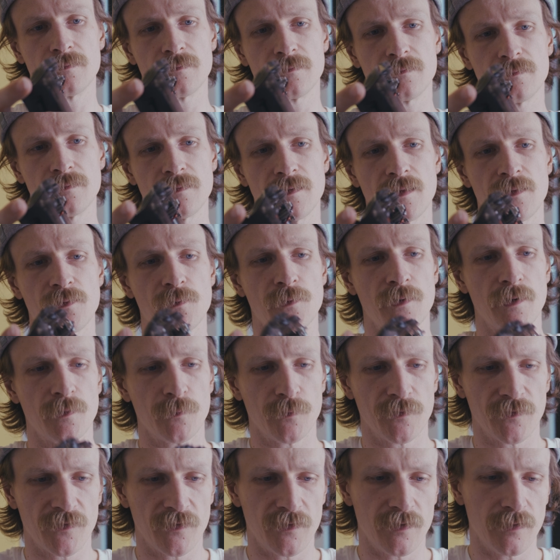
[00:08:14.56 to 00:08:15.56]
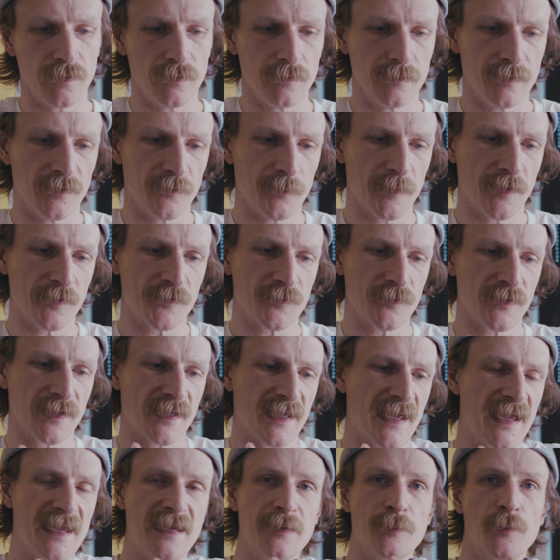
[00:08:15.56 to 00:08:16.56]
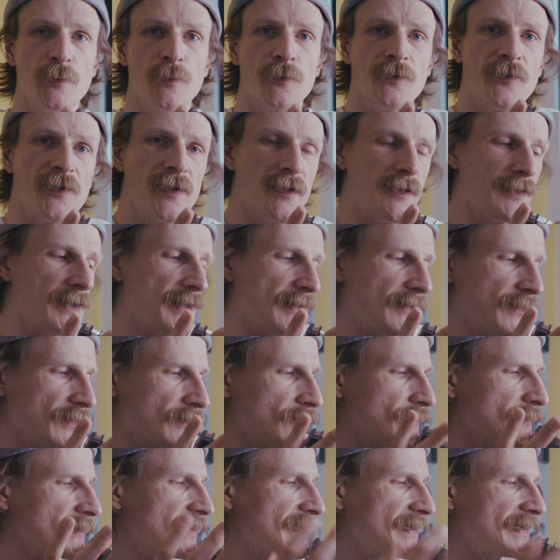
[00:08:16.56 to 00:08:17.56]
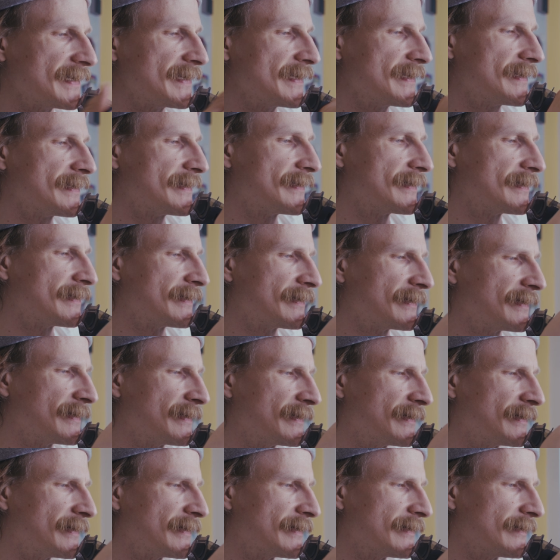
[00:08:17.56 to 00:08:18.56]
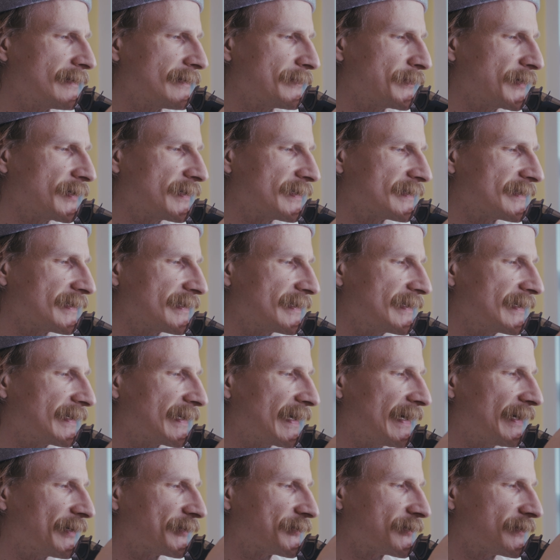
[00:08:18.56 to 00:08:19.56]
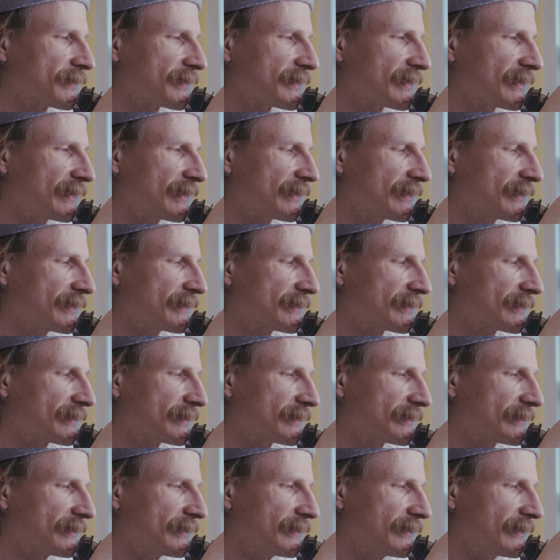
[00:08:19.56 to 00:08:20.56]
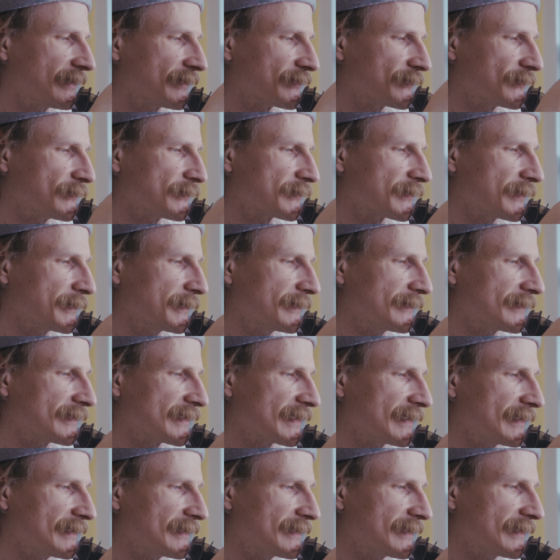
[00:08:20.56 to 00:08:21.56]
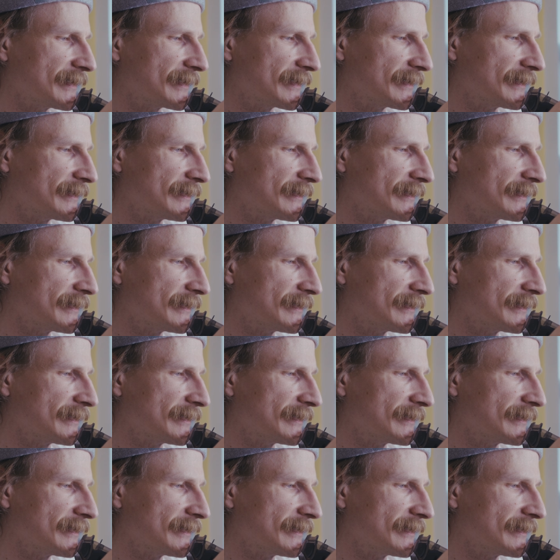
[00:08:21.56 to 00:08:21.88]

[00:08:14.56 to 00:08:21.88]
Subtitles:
The other one I want to do is make sure the cables are out the way, because they can catch on things, and that's also irritating.